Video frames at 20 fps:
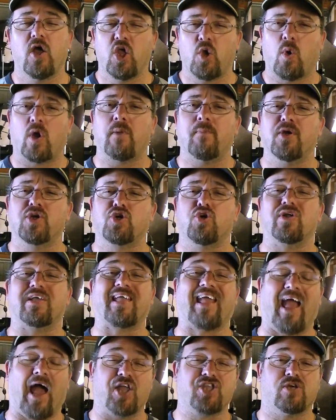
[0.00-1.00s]
You want to be sure to
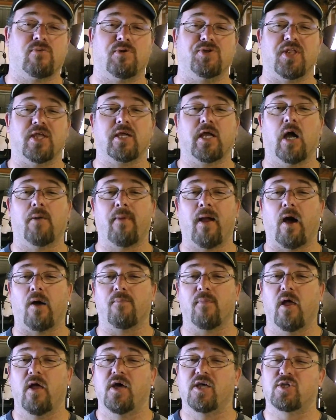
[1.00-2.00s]
catch them when they come out.